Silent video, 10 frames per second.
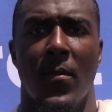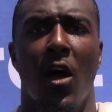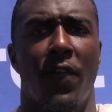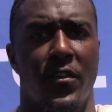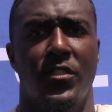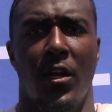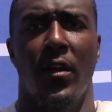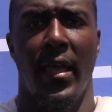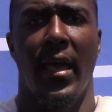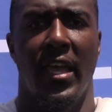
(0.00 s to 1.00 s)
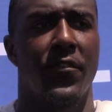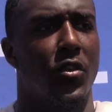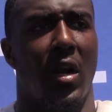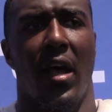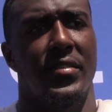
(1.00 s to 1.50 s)
Oh, for sure, yeah. Even
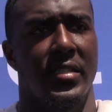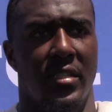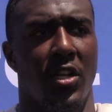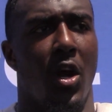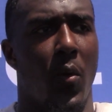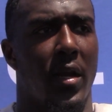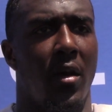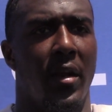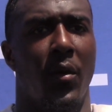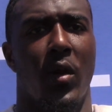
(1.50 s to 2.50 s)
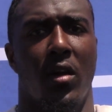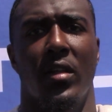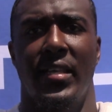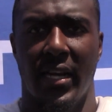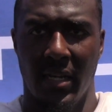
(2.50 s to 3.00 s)
through the off season, you know, working on it, and working on
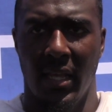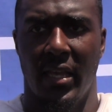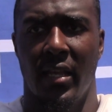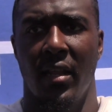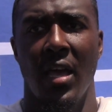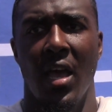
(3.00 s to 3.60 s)
technique, and